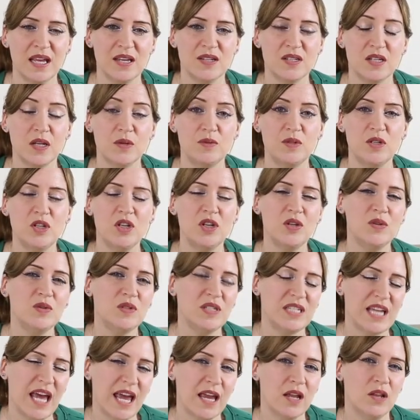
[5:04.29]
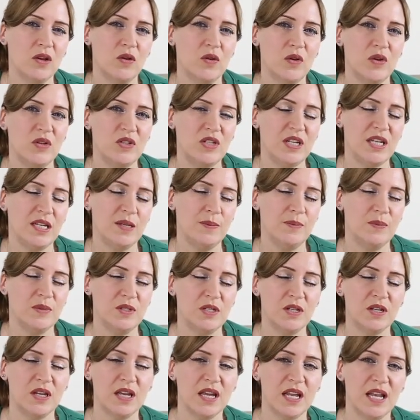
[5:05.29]
So, to use technology
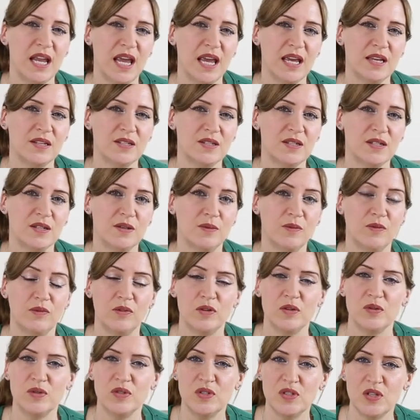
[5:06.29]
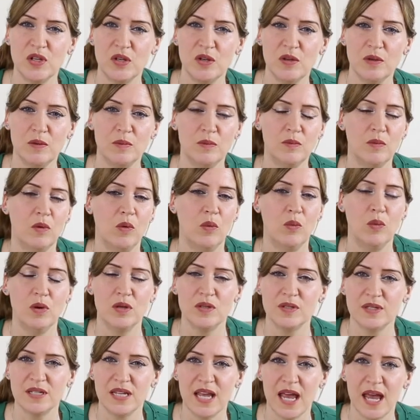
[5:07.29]
to connect through Zoom or
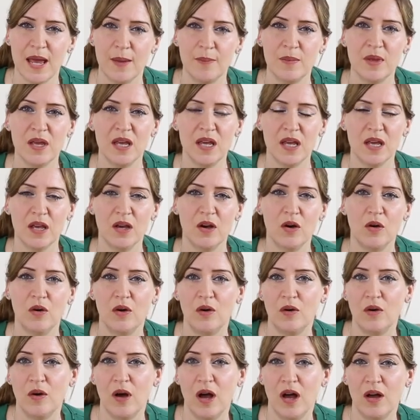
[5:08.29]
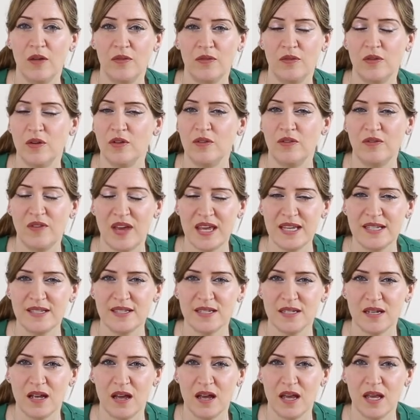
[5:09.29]
WhatsApp or through
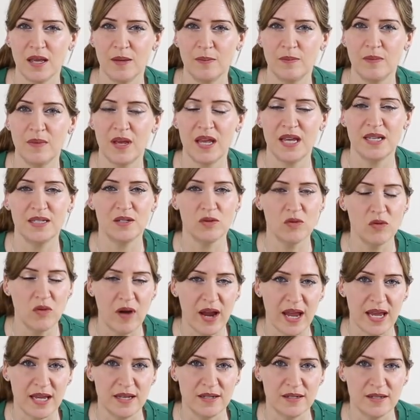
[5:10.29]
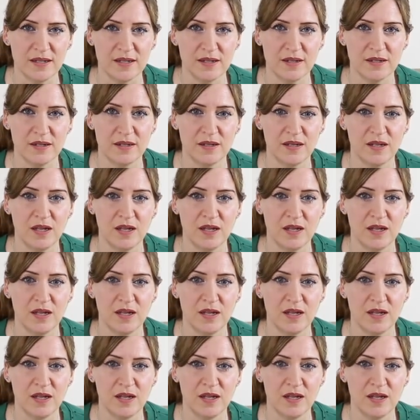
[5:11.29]
FaceTime is great